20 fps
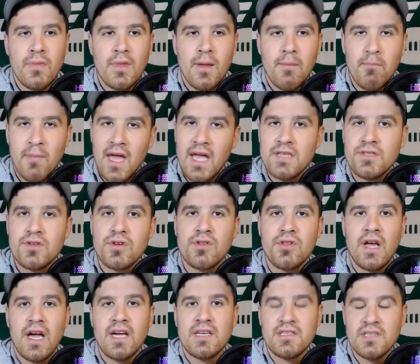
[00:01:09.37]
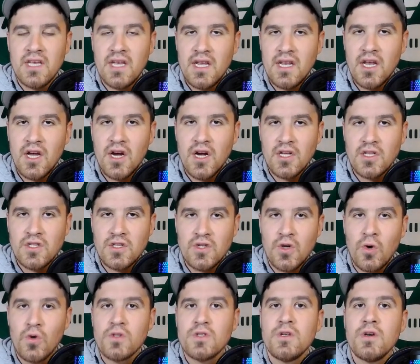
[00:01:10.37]
masterclass in
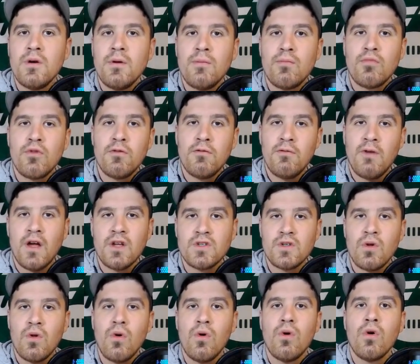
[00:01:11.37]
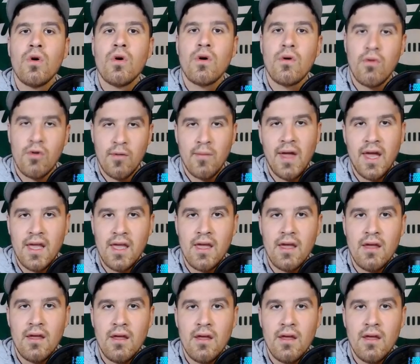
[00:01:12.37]
adult professional quarterbacking.